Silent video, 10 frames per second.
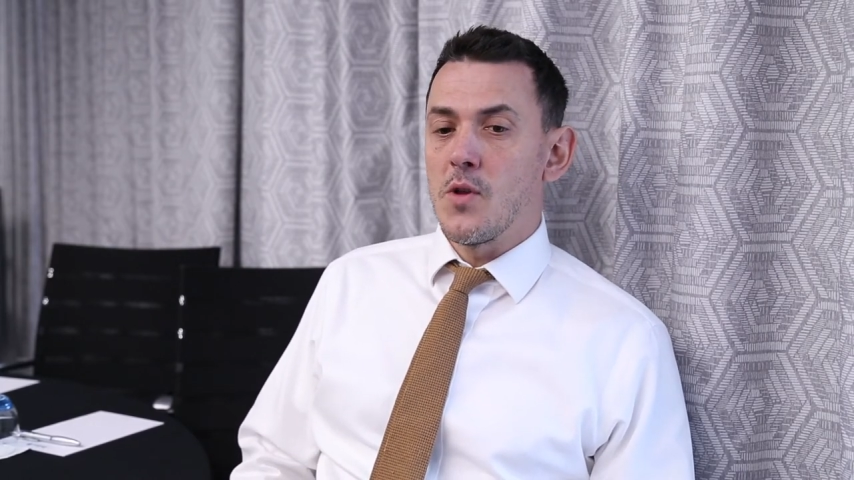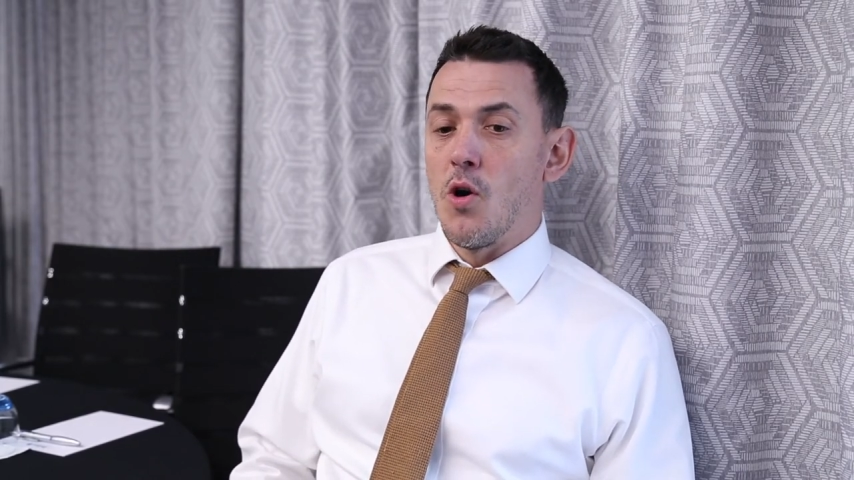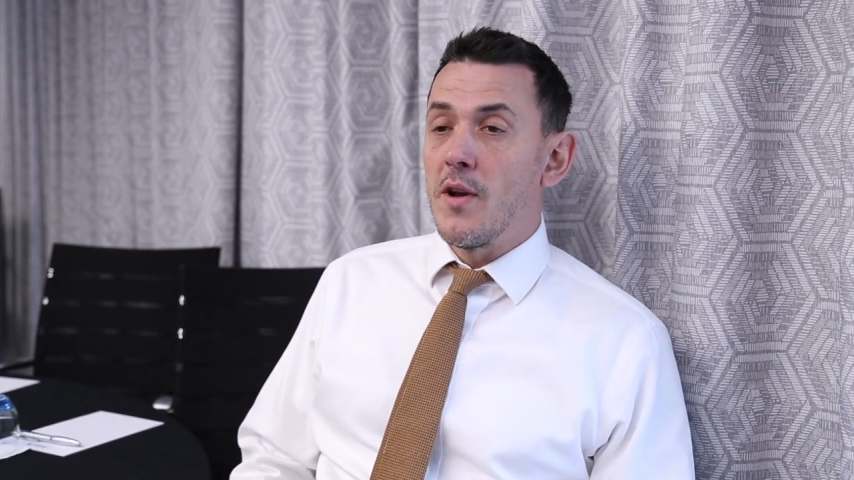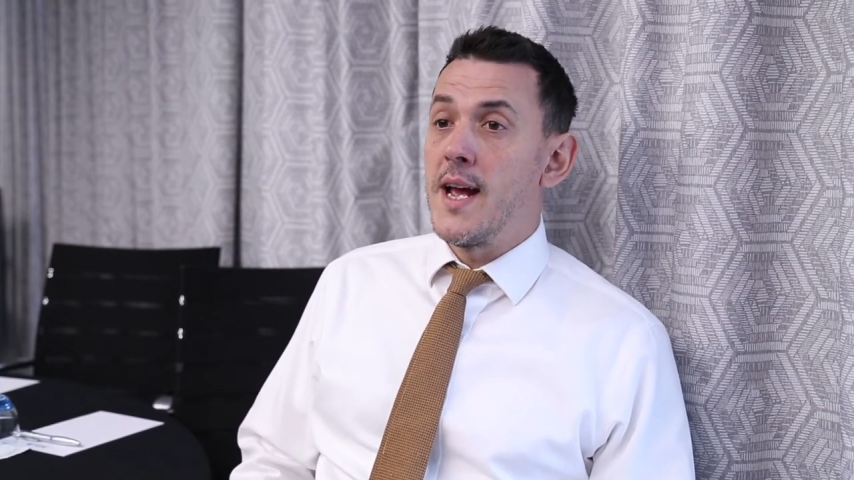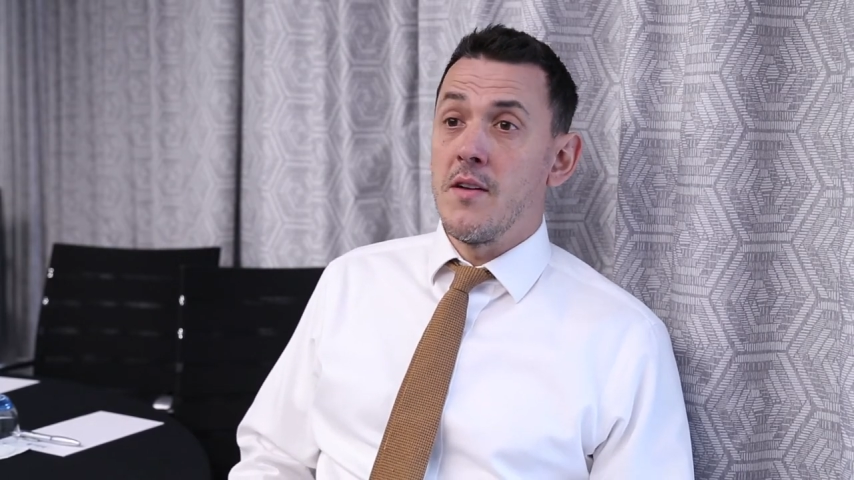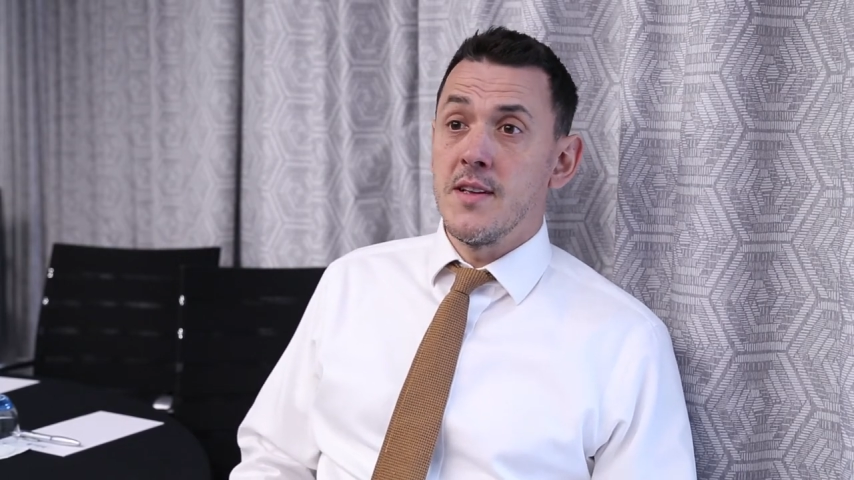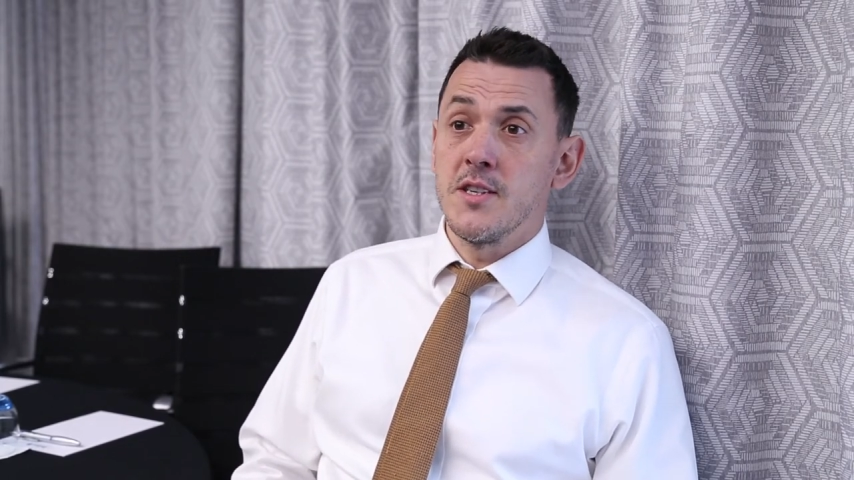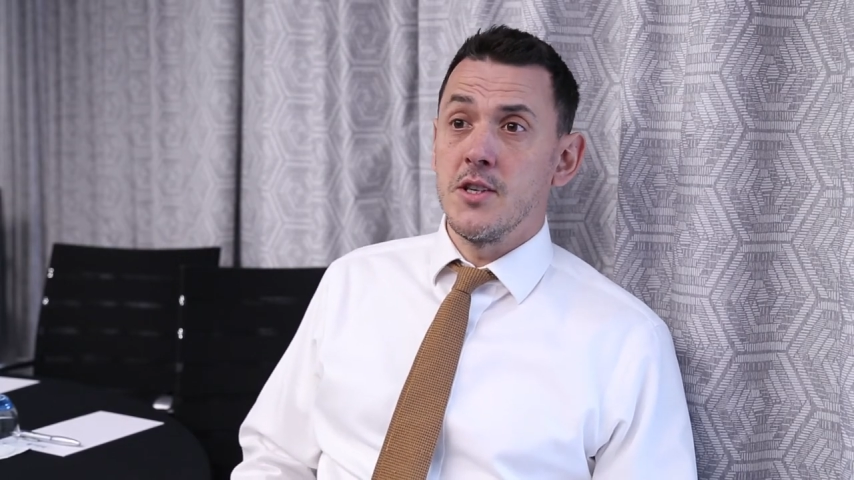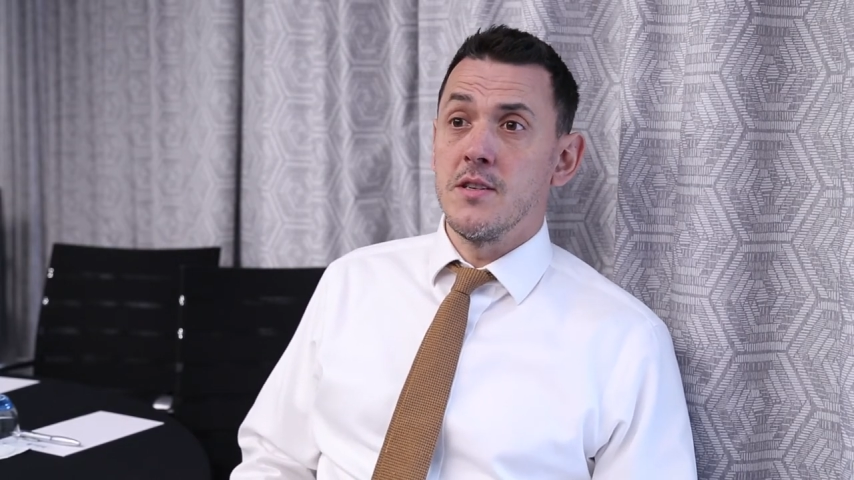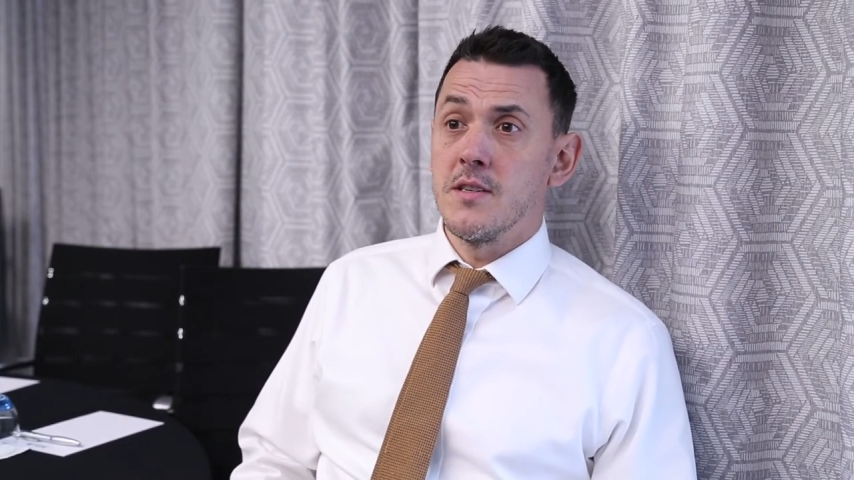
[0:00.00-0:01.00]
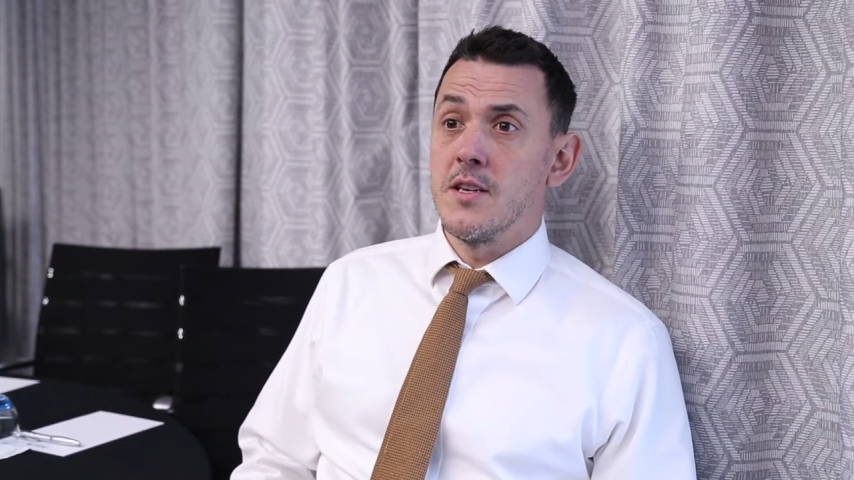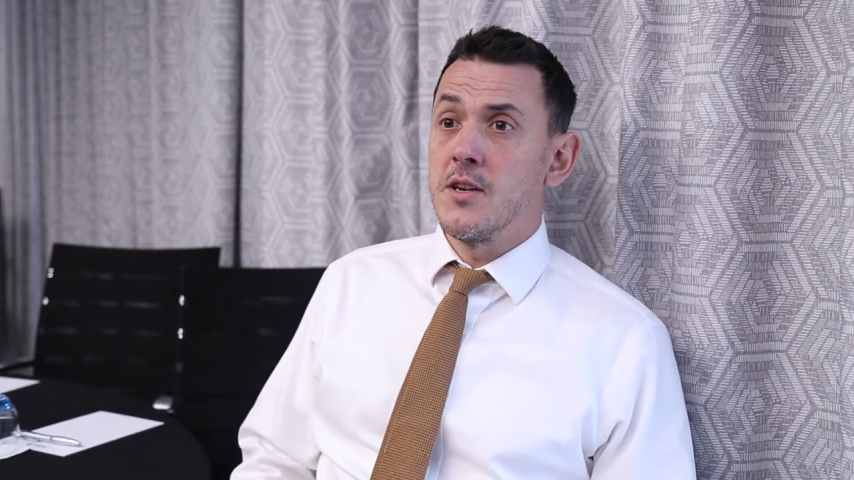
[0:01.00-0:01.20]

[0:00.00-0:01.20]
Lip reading: on how their students are